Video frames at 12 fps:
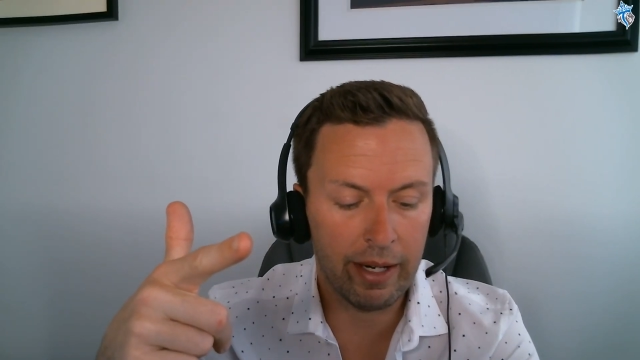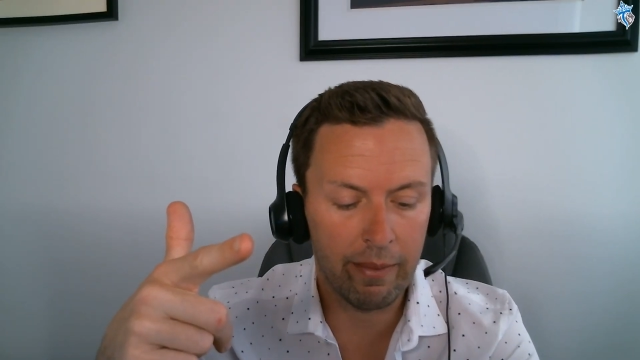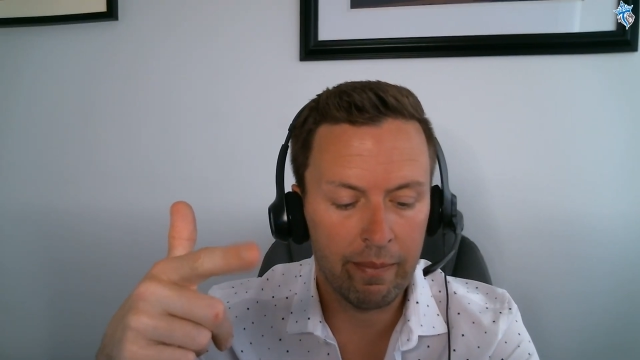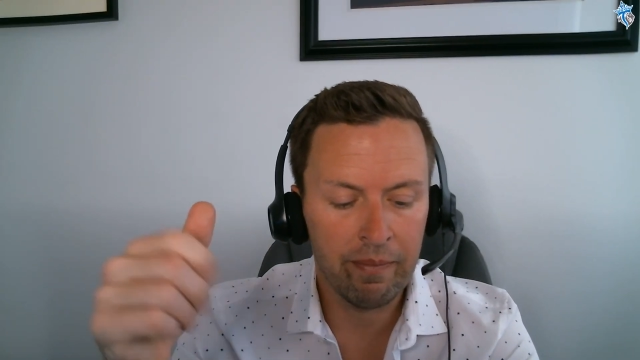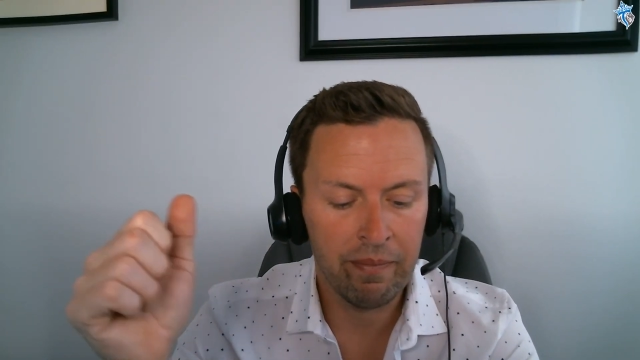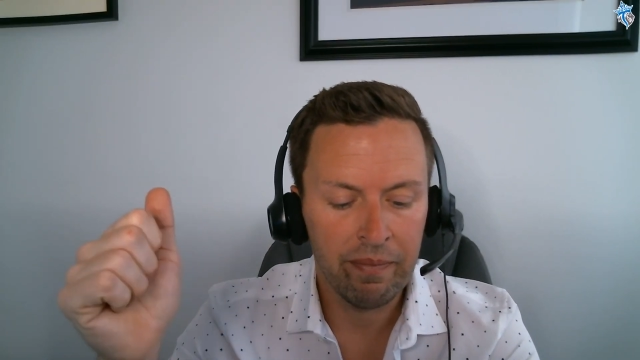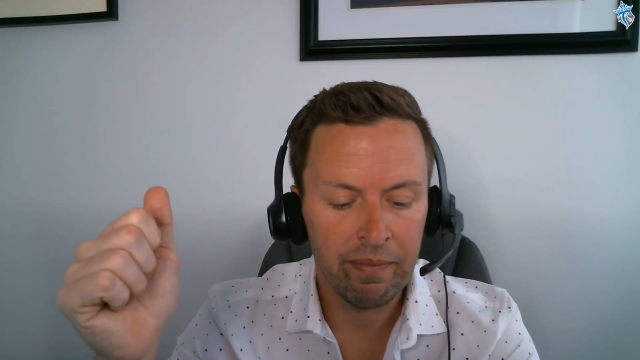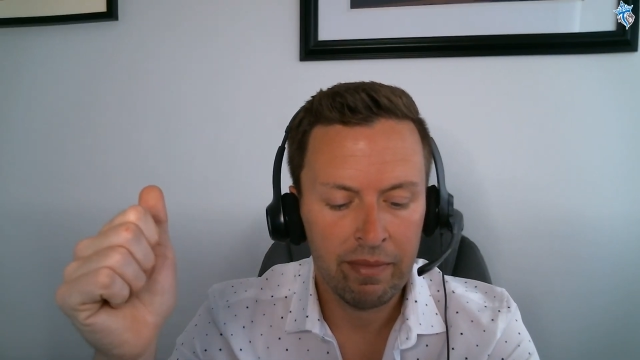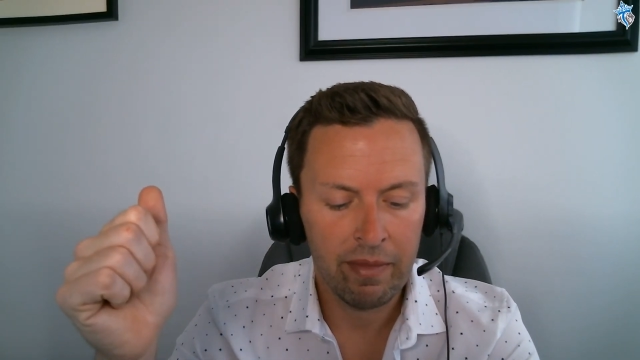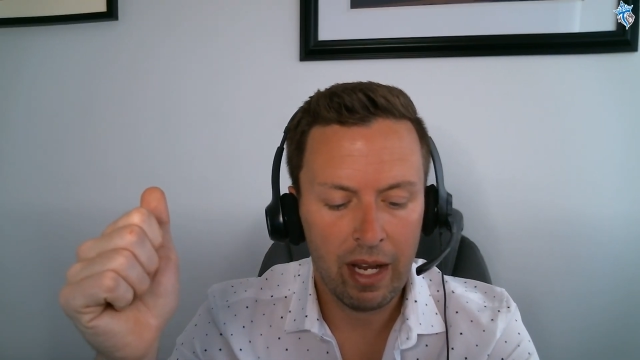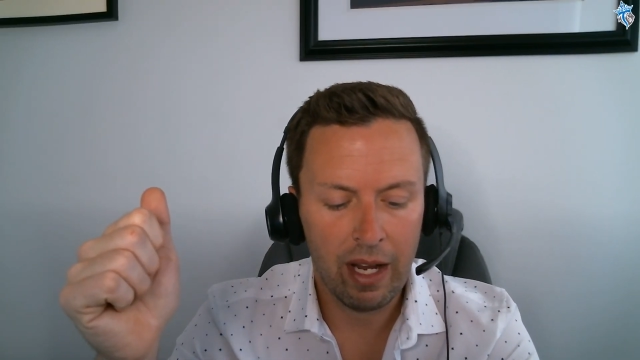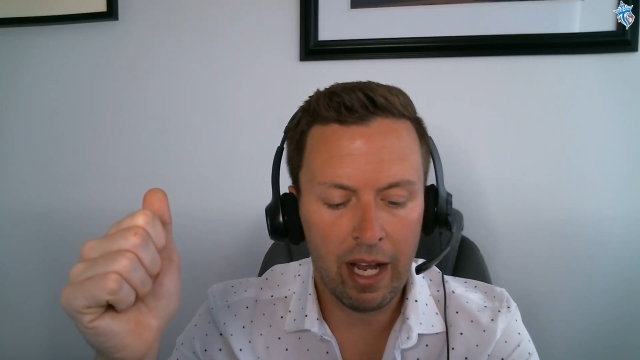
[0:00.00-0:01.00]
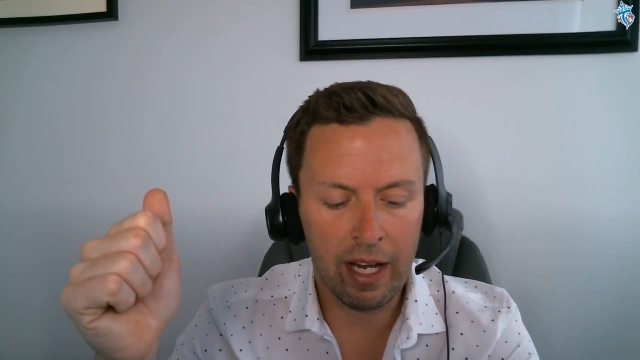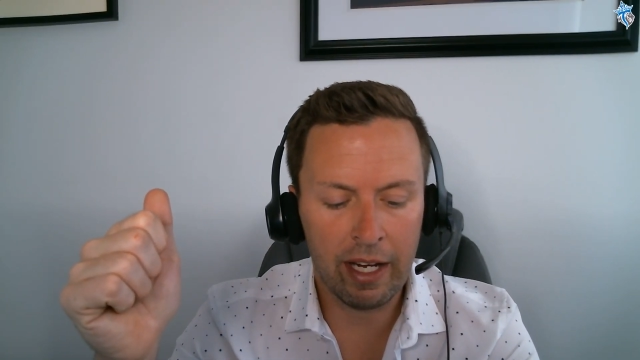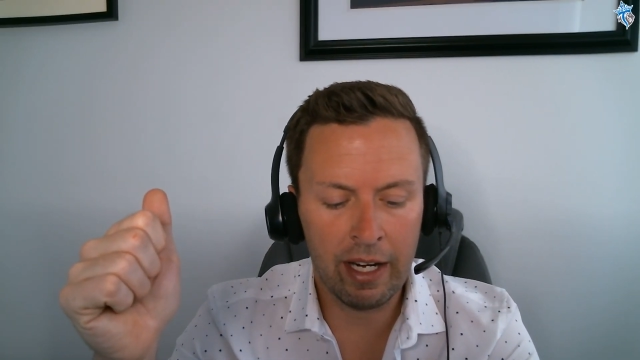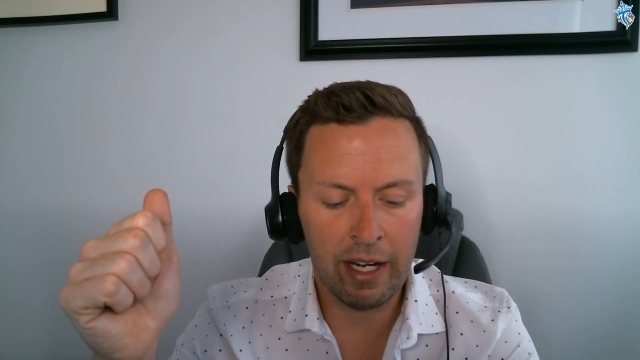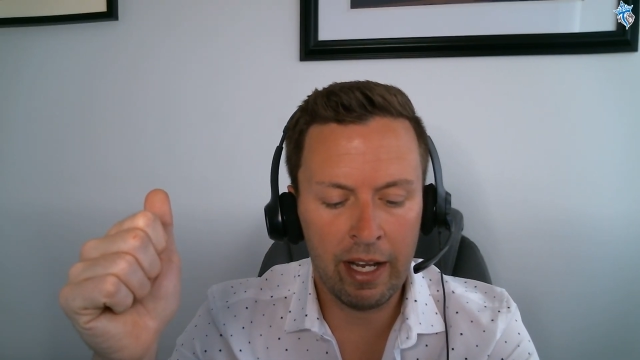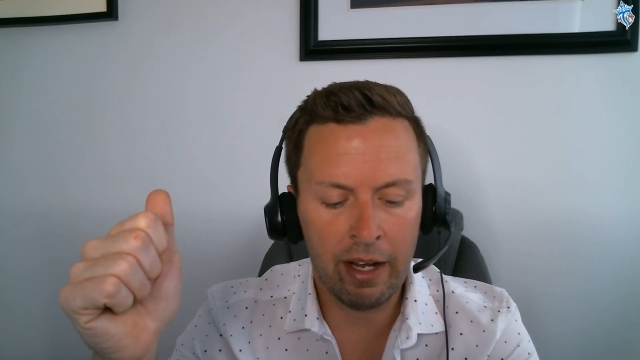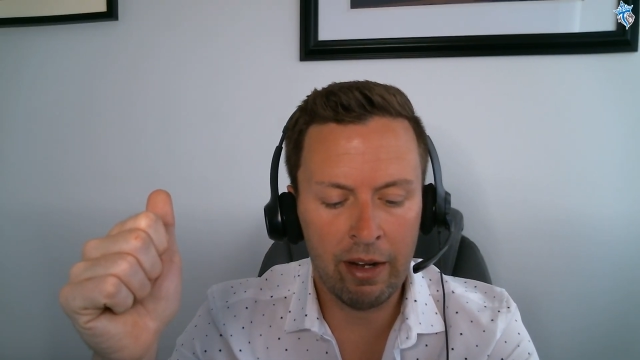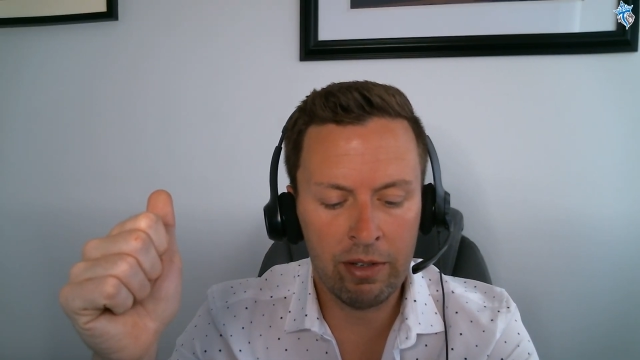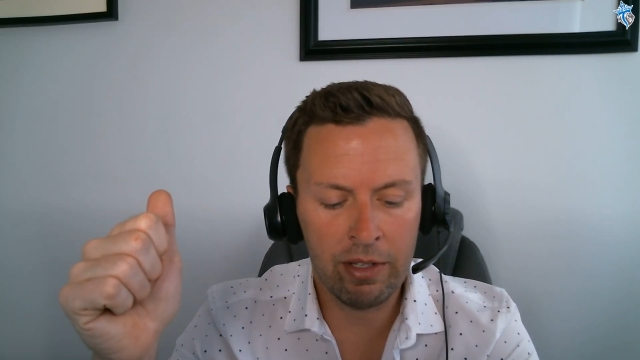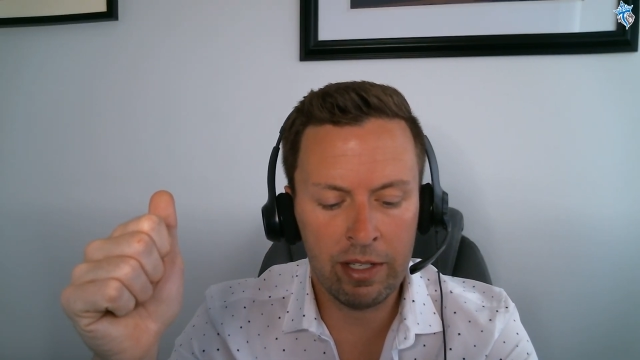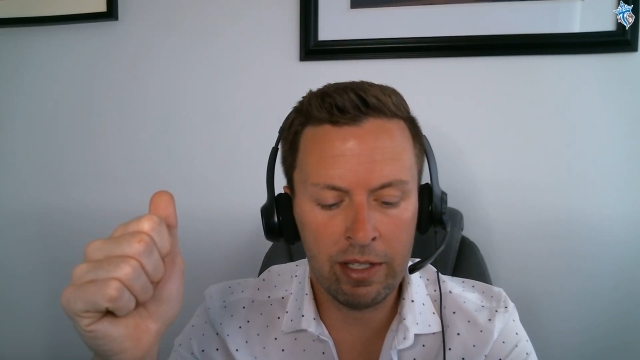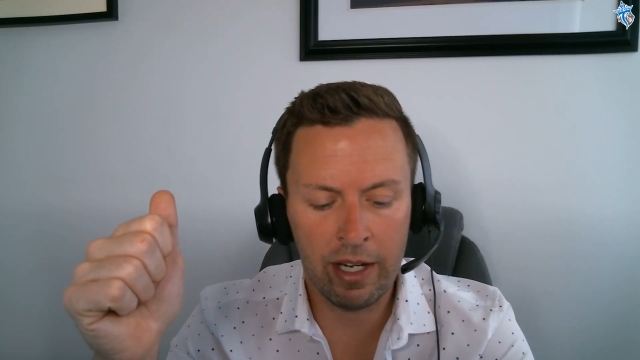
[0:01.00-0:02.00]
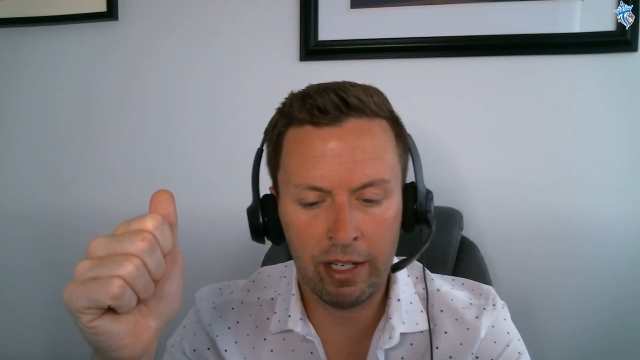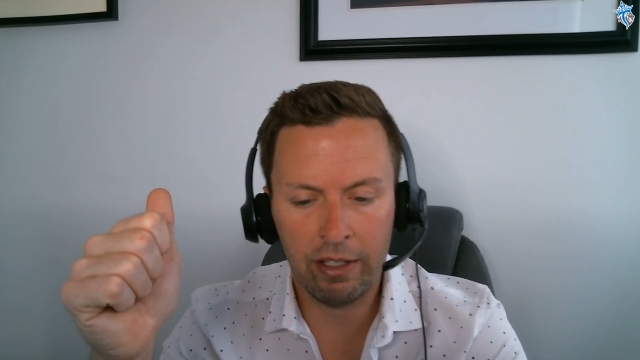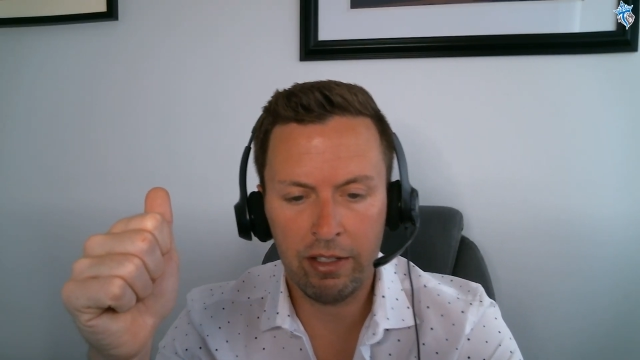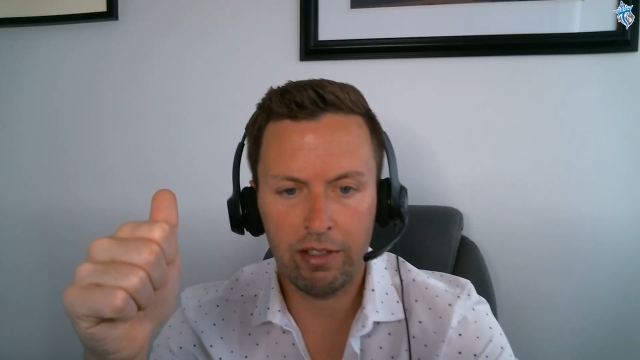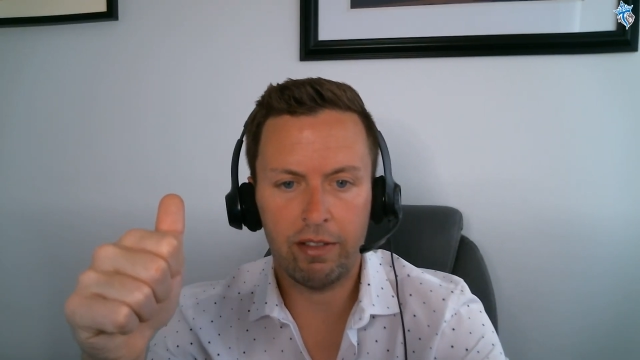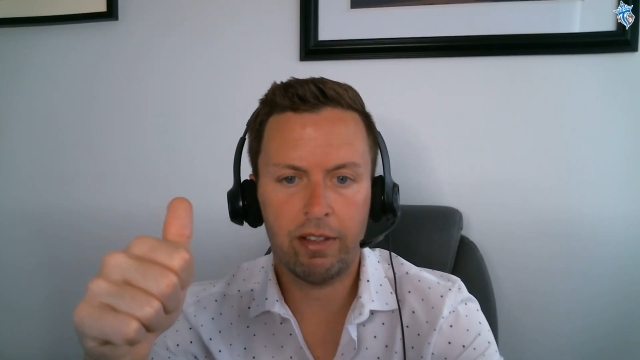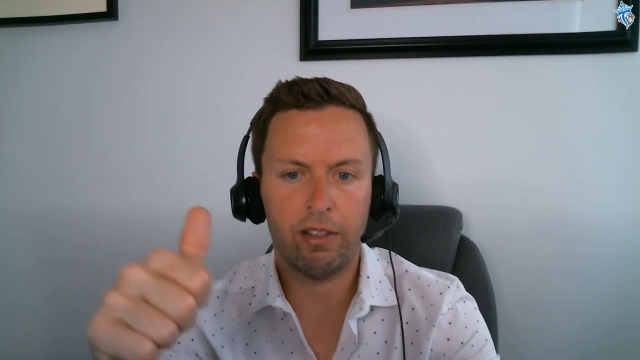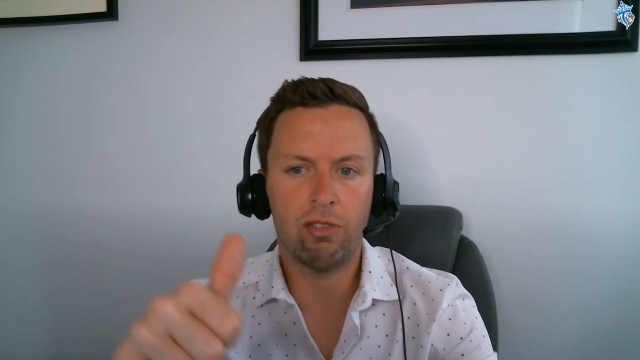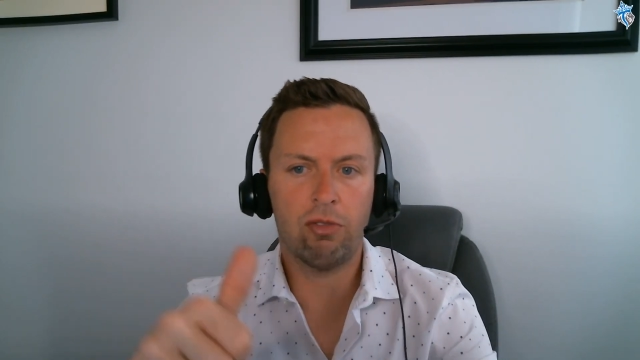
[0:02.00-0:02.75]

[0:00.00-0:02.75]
right? I can now deduct